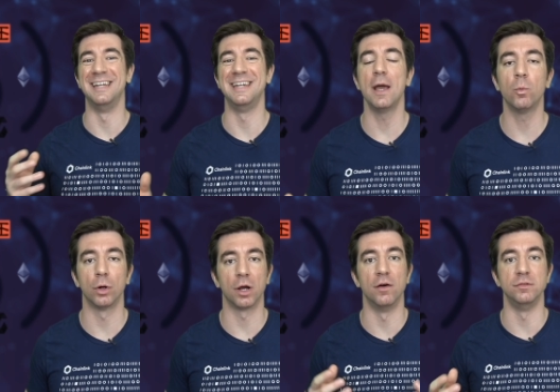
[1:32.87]

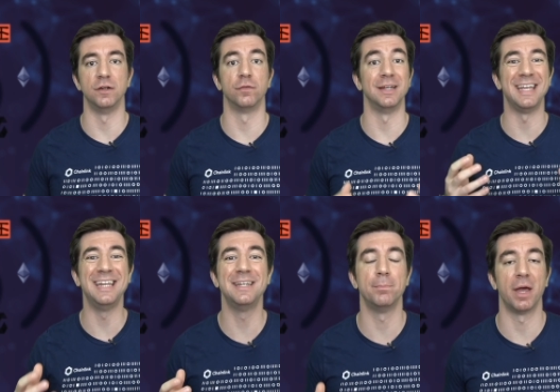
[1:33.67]
network of different
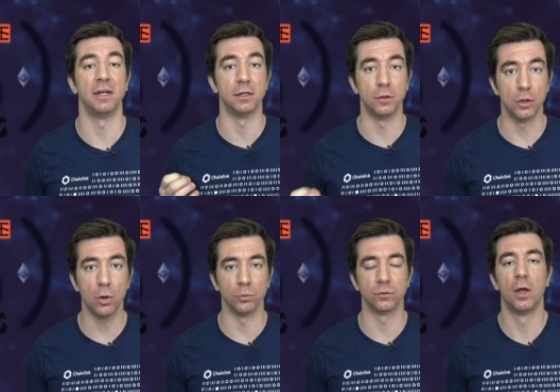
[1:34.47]
independent
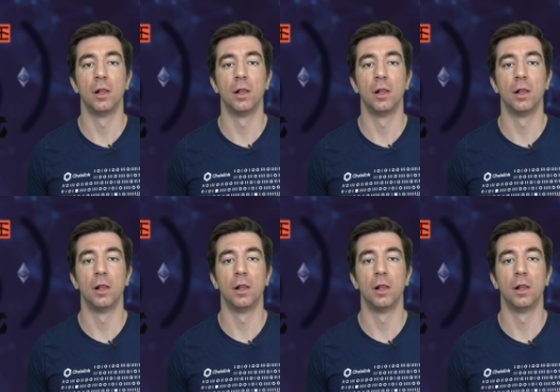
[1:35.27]
nodes.